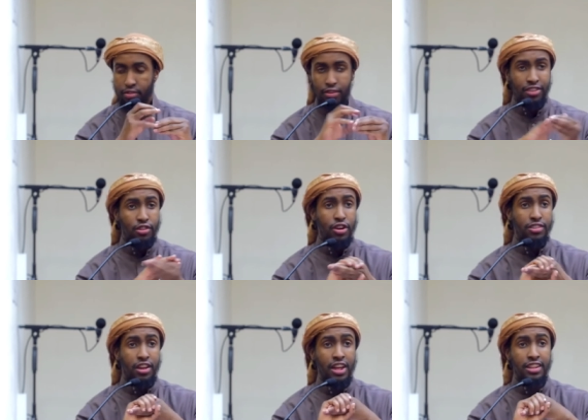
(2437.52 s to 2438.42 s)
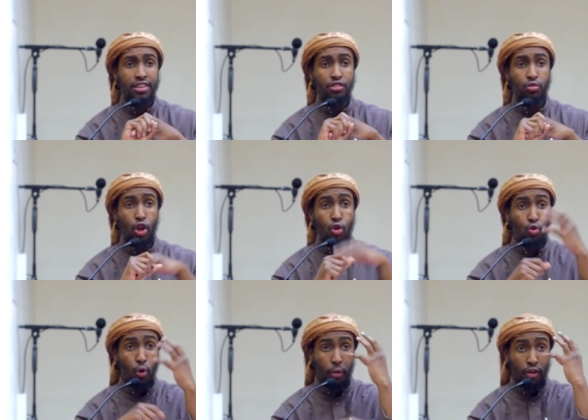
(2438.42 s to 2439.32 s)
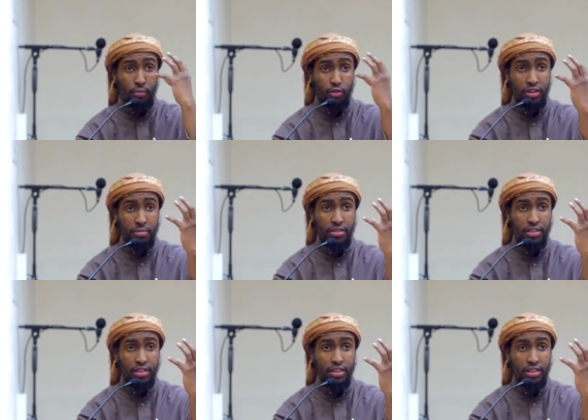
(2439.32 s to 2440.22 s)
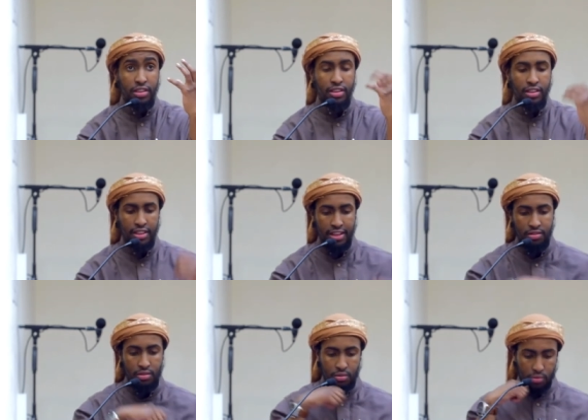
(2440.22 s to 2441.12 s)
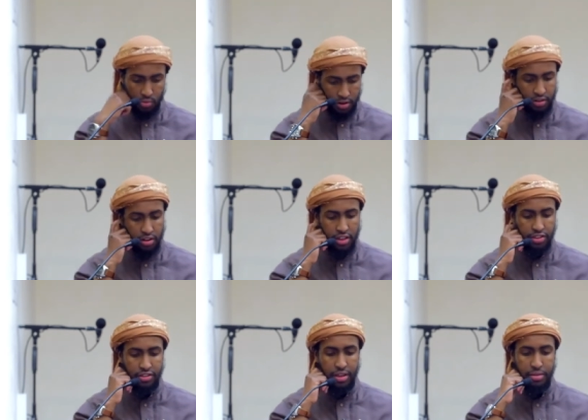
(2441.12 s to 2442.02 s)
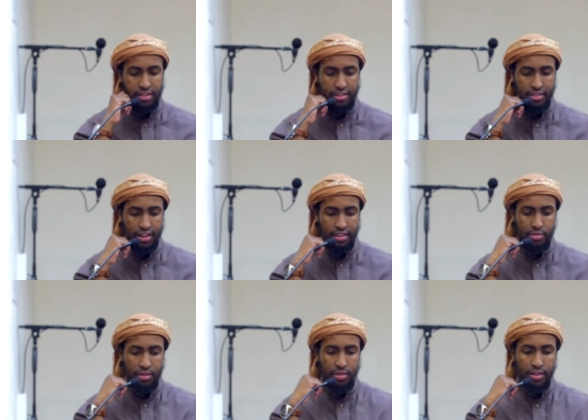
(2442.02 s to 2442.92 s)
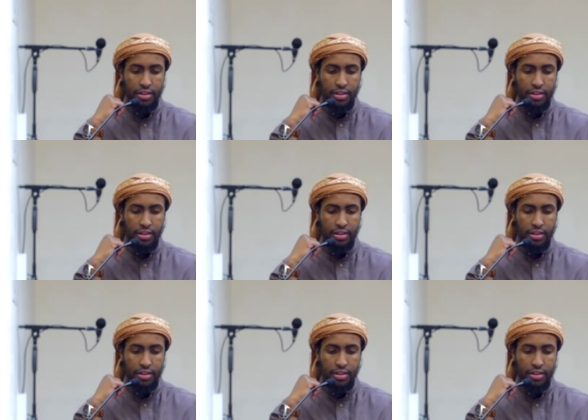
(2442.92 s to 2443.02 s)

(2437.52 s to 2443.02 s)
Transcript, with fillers: So as long as Allah does it to a group of Muslims, that's one other statement that's said as well.